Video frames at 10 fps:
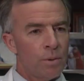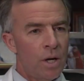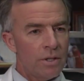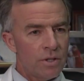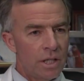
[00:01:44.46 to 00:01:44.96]

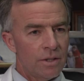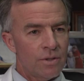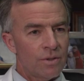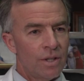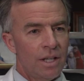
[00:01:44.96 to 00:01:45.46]

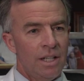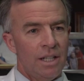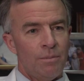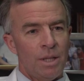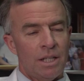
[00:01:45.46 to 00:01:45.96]
process,
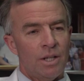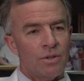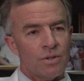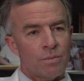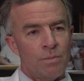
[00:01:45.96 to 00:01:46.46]

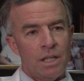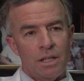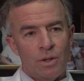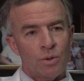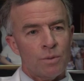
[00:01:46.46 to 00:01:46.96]
because
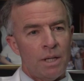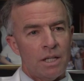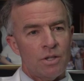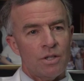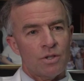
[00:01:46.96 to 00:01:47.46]
many of those
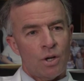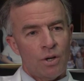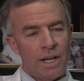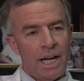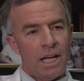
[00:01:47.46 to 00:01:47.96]
patients
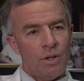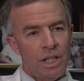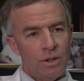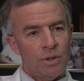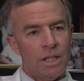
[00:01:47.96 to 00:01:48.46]
are now
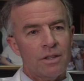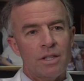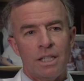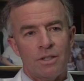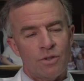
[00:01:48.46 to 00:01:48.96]
hearing
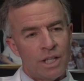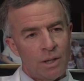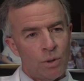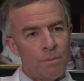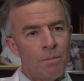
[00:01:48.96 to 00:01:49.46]
things
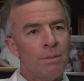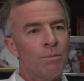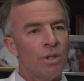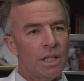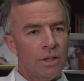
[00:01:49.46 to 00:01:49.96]
they
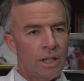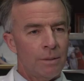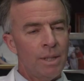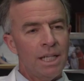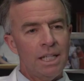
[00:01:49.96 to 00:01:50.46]
remembered
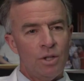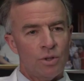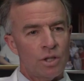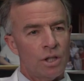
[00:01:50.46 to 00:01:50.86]
hearing many years